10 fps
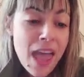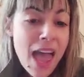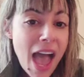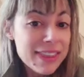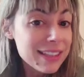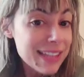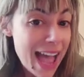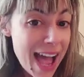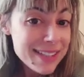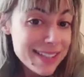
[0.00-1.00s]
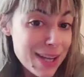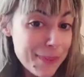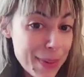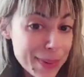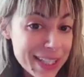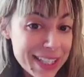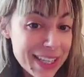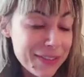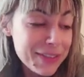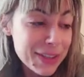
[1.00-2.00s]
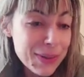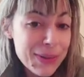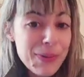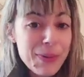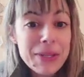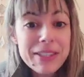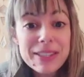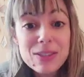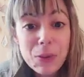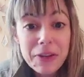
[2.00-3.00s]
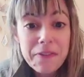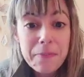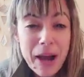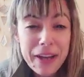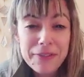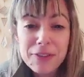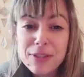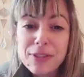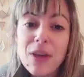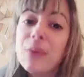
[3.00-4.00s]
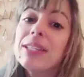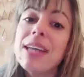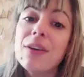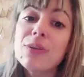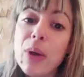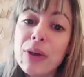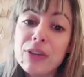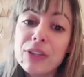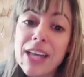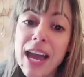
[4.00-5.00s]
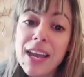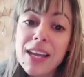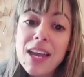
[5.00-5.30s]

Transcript: And the last tip I'm going to give you with this sort of mindful slowing down throughout your day